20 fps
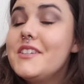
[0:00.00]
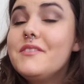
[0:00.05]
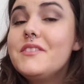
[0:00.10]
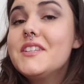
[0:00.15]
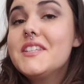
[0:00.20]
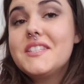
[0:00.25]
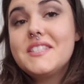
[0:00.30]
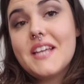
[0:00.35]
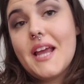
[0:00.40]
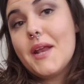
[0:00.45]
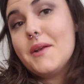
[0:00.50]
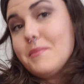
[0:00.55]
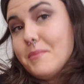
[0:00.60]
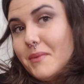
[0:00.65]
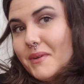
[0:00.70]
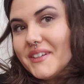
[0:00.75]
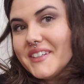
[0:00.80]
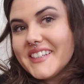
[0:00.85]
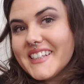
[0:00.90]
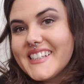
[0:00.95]
the 10
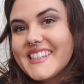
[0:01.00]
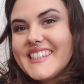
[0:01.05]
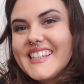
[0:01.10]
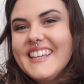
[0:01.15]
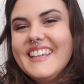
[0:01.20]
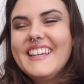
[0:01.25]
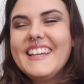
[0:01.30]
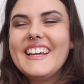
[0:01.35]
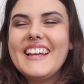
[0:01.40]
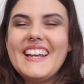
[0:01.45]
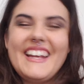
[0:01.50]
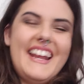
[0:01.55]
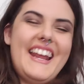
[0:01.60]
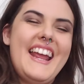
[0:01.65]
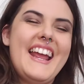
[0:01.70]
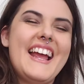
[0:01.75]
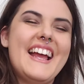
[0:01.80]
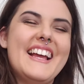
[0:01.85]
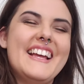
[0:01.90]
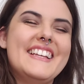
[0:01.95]
books,
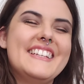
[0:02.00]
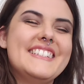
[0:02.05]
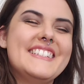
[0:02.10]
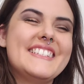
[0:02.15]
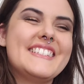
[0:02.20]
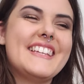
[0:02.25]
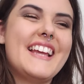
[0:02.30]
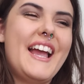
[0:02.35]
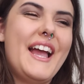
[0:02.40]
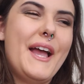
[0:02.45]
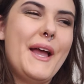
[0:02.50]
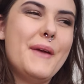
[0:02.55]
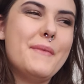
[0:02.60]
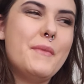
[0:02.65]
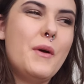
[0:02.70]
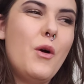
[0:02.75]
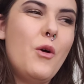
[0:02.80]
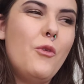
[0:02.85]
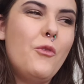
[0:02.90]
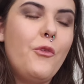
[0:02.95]
and
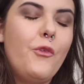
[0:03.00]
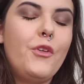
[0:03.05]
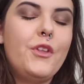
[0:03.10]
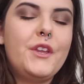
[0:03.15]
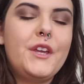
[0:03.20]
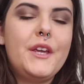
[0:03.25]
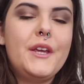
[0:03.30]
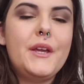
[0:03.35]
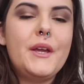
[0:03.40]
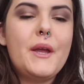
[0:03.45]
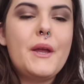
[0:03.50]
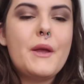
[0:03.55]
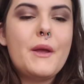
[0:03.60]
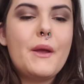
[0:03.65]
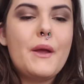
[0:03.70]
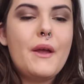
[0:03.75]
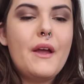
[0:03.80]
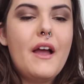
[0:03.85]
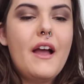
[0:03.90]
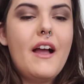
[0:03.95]
hopefully
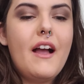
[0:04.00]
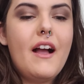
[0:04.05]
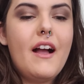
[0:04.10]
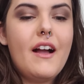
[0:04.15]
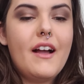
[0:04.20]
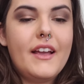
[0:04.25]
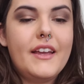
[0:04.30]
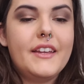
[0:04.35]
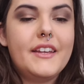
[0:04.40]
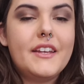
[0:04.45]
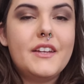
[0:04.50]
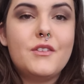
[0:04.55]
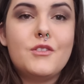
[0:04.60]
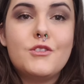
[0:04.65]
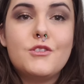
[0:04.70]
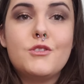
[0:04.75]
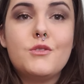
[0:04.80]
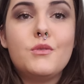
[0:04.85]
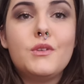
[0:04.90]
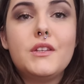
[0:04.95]
I
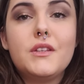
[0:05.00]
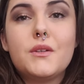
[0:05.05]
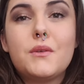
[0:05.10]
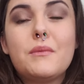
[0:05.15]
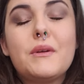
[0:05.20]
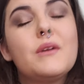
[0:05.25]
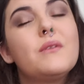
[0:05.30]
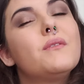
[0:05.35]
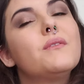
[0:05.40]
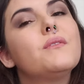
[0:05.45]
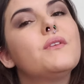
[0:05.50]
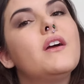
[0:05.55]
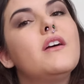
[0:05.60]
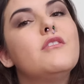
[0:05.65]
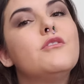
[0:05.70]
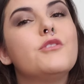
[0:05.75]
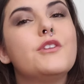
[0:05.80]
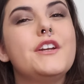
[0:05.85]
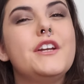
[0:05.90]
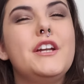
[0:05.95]
can do a little bit
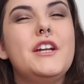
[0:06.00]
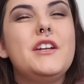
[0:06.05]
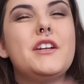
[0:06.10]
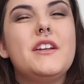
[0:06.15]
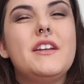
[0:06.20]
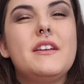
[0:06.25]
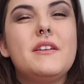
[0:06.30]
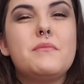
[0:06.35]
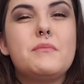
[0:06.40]
of reading